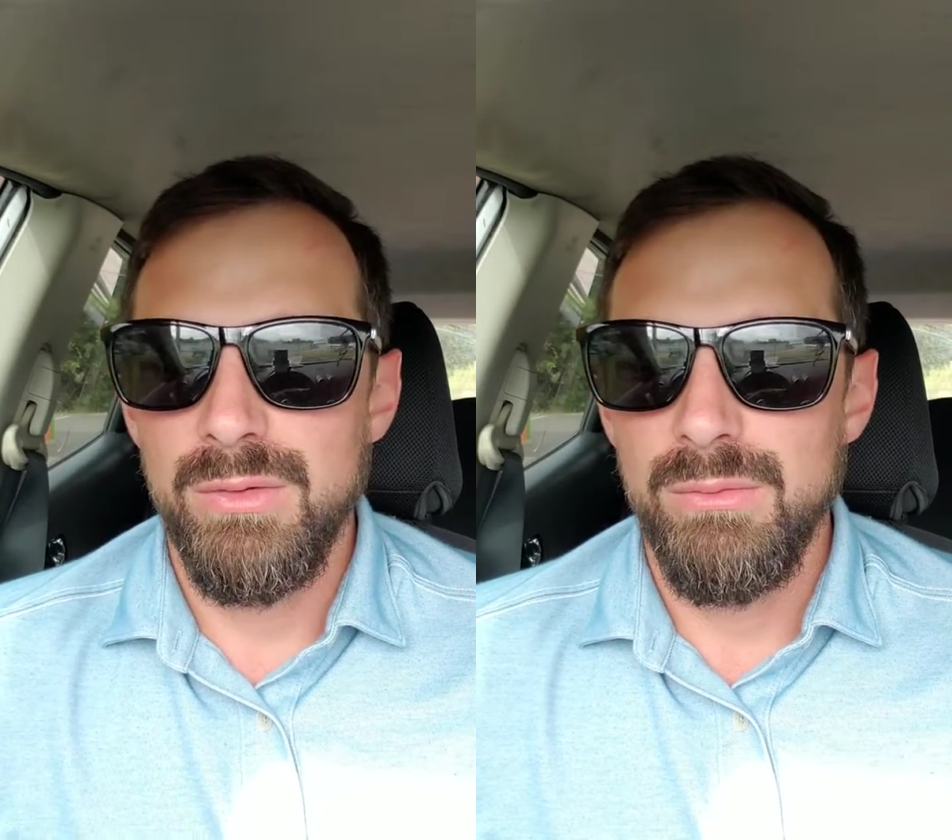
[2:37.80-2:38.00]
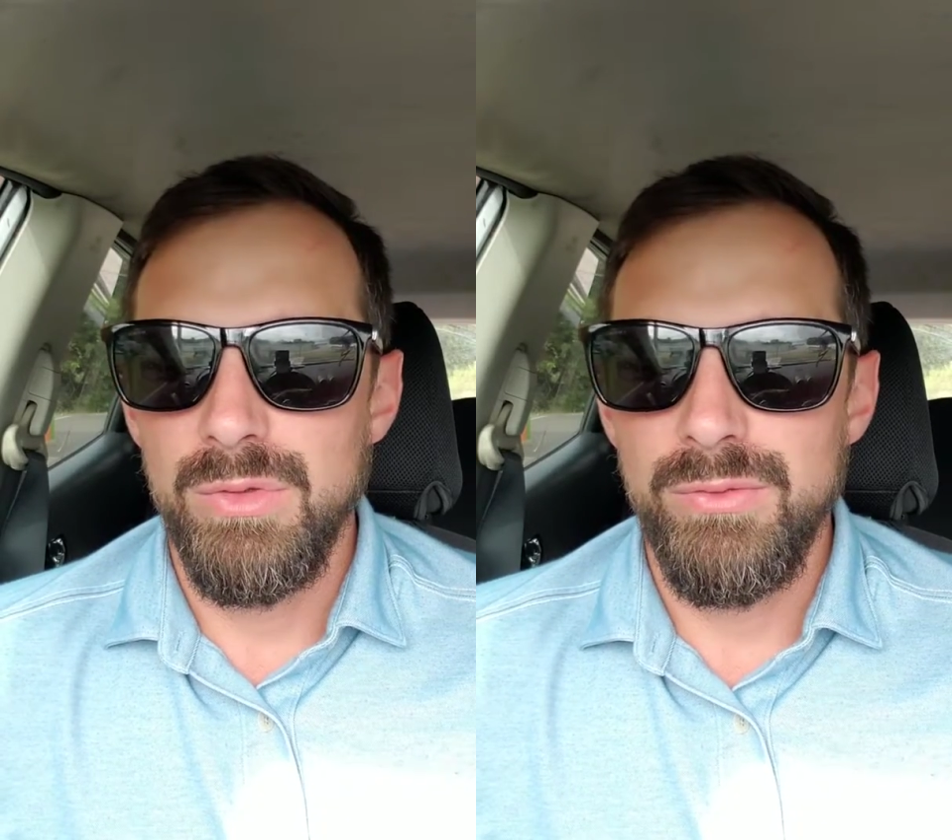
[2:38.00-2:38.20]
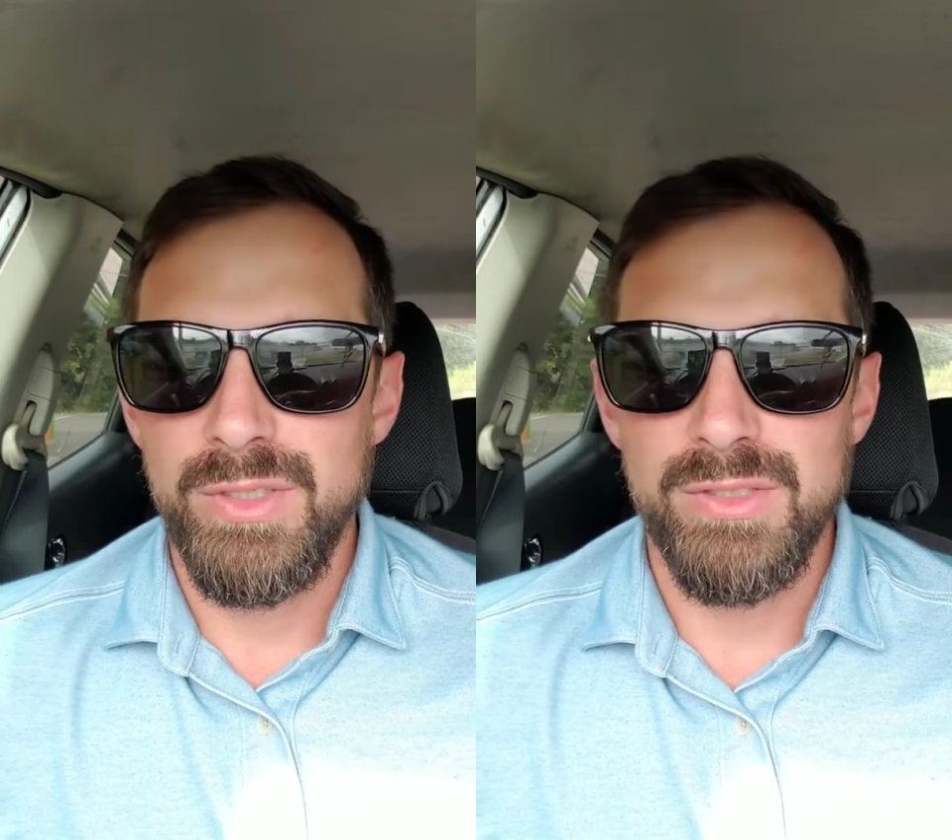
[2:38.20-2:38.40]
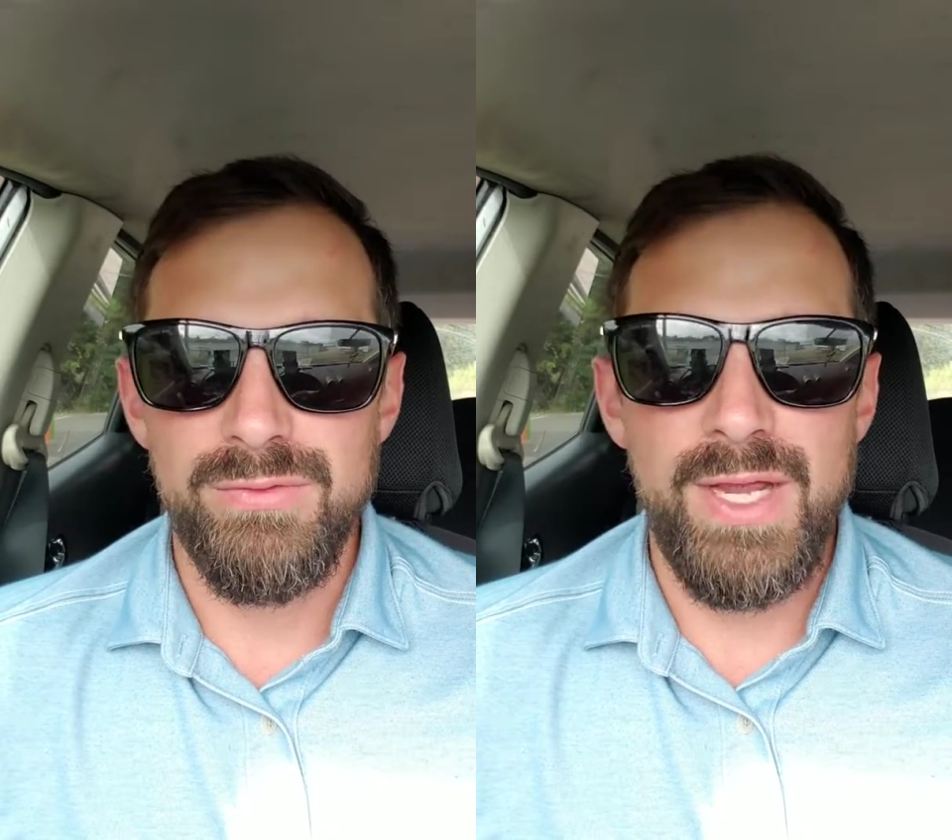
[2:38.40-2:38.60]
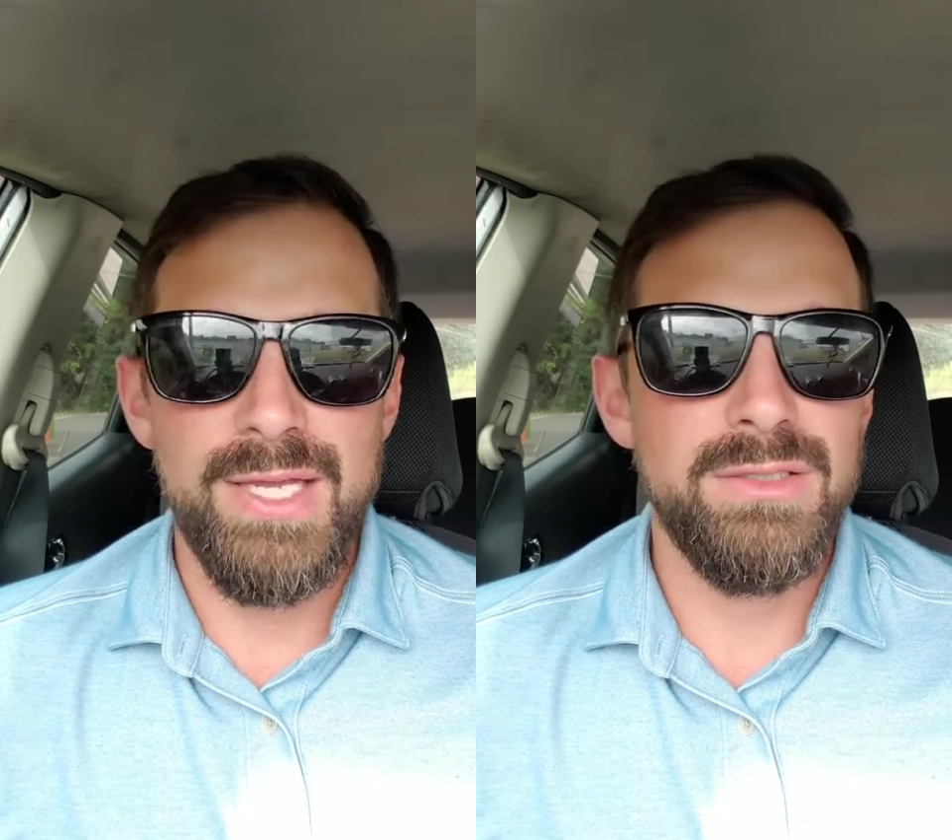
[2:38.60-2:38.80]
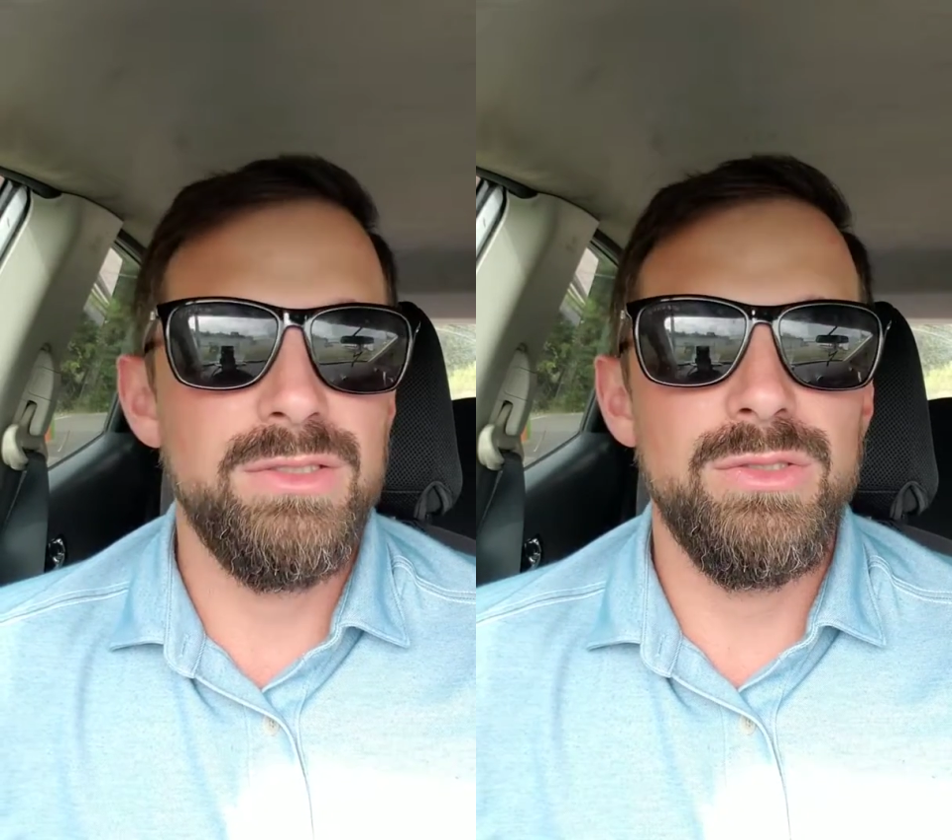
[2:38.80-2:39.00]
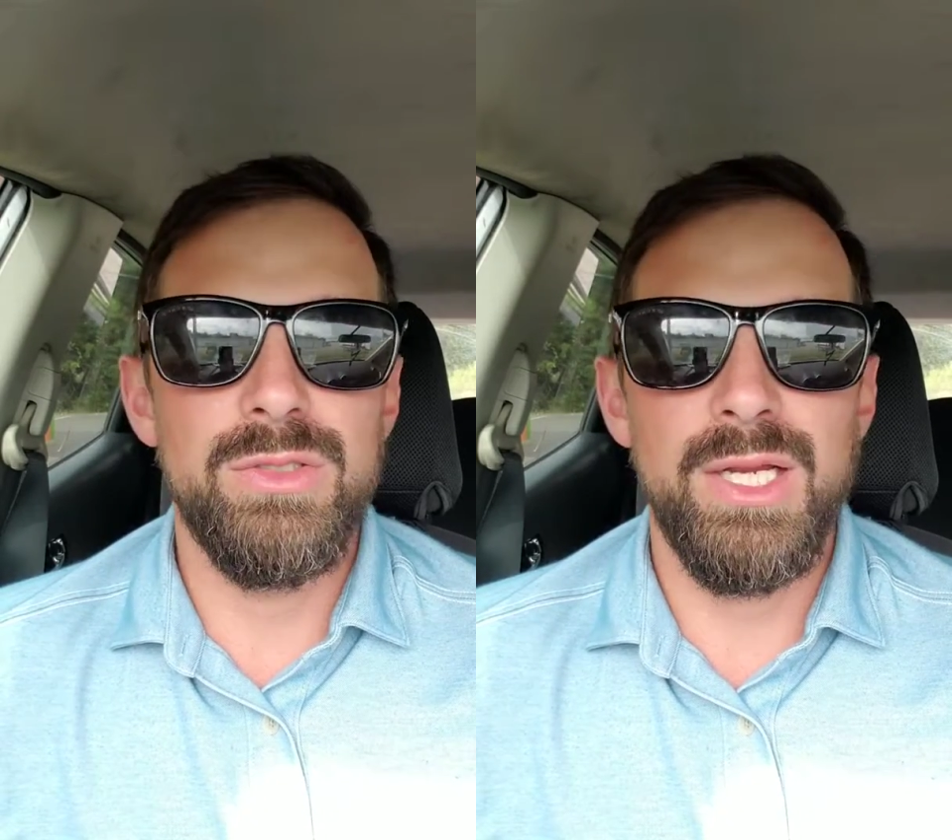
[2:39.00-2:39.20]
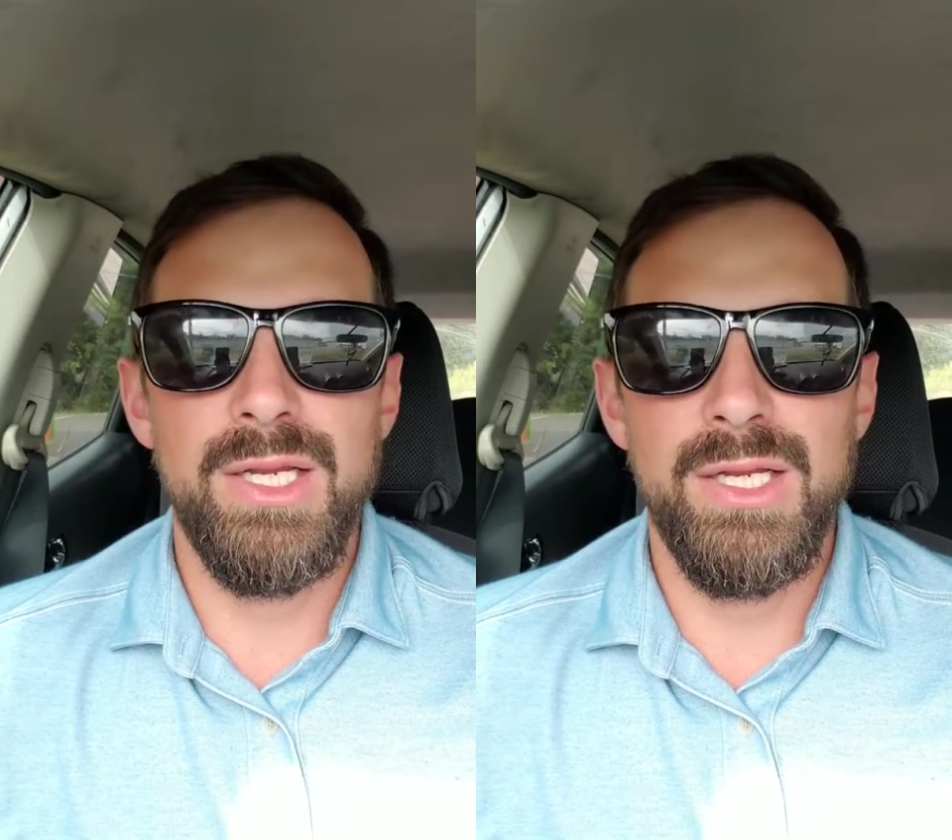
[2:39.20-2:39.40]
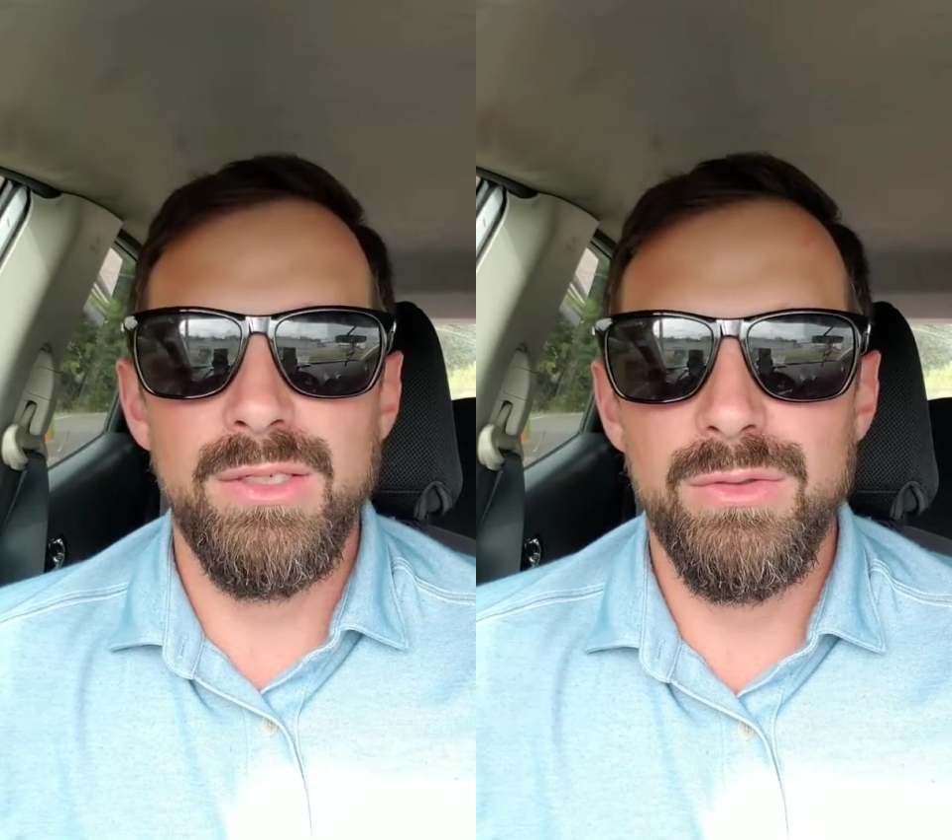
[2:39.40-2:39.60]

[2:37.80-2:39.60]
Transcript: moving as fast as you can,